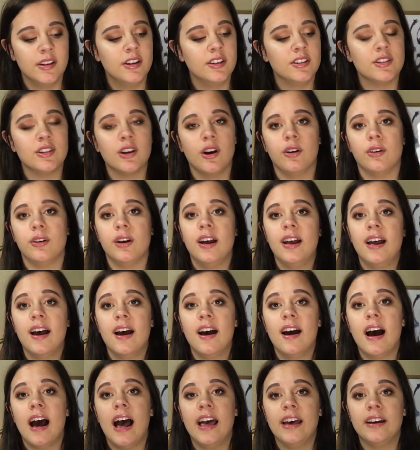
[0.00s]
So
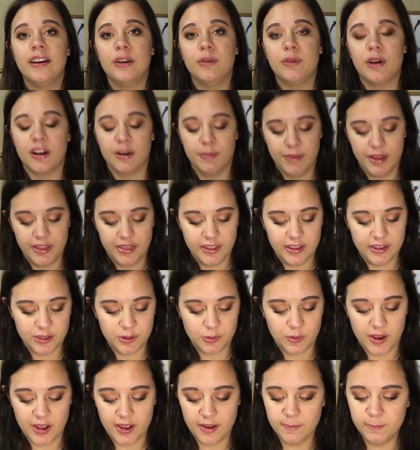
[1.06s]
highly recommend this
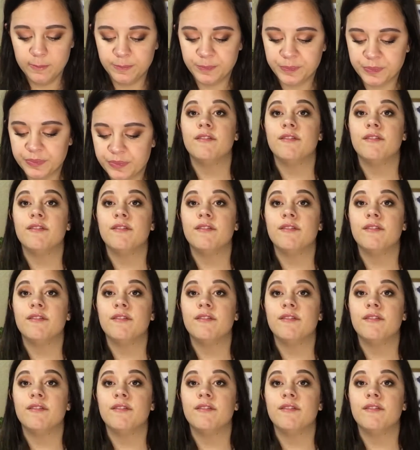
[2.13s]
one.